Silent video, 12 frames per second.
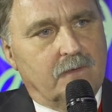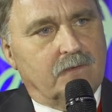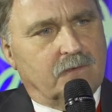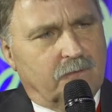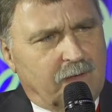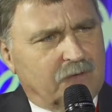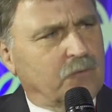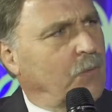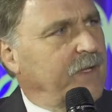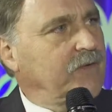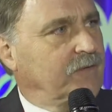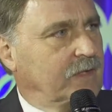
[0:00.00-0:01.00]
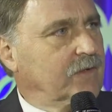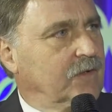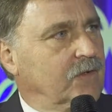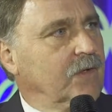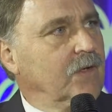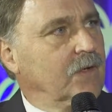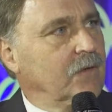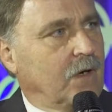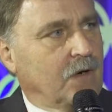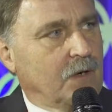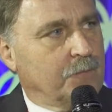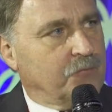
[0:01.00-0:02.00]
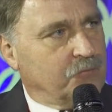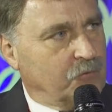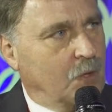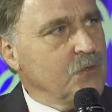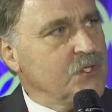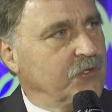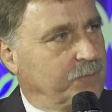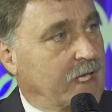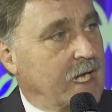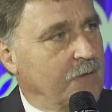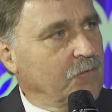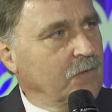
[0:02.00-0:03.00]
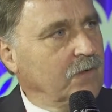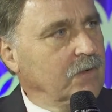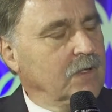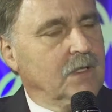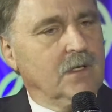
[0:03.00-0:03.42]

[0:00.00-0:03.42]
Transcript: So that's what we seek to do. Our approach is behavioral.